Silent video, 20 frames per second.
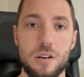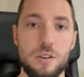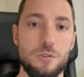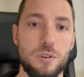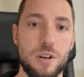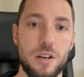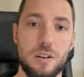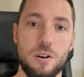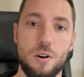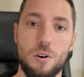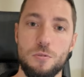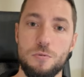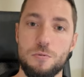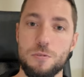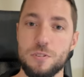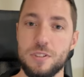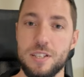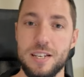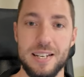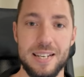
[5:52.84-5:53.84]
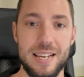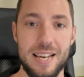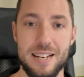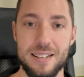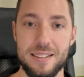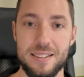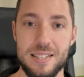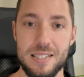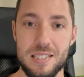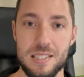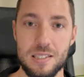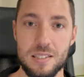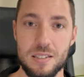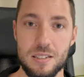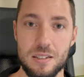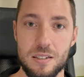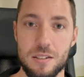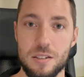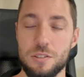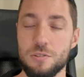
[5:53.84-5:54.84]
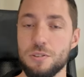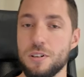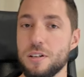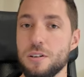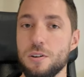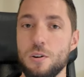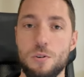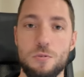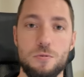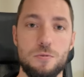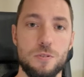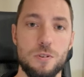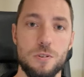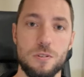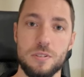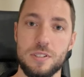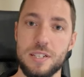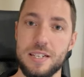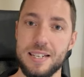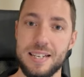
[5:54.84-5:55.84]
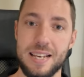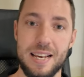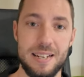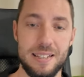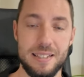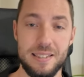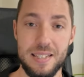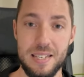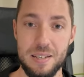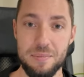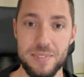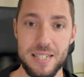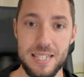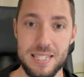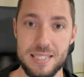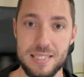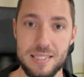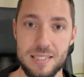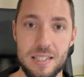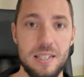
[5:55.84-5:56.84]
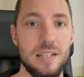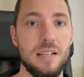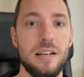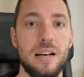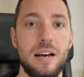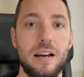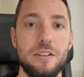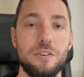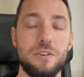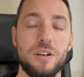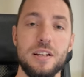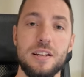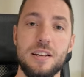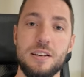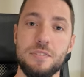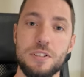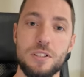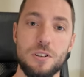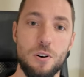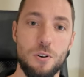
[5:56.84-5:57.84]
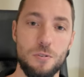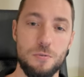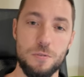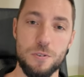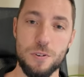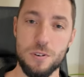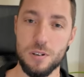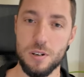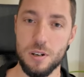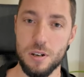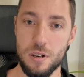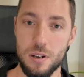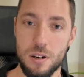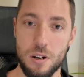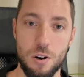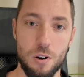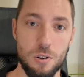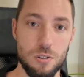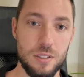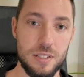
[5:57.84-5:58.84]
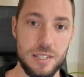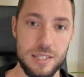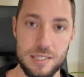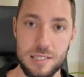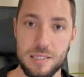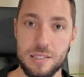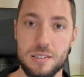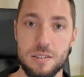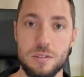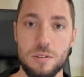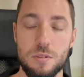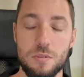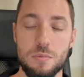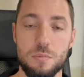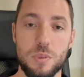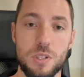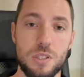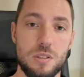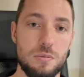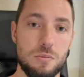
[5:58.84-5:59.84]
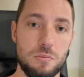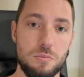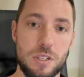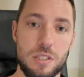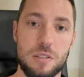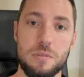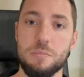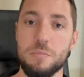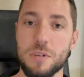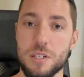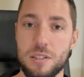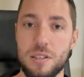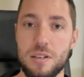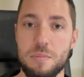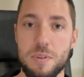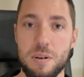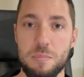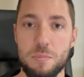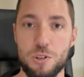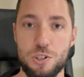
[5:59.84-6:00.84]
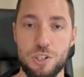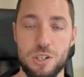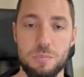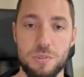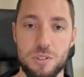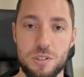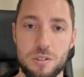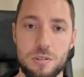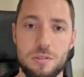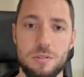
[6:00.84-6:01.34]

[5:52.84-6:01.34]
You can offer dedicated desks, you can offer dedicated team desks, and you can even offer hot desks, but with monthly memberships.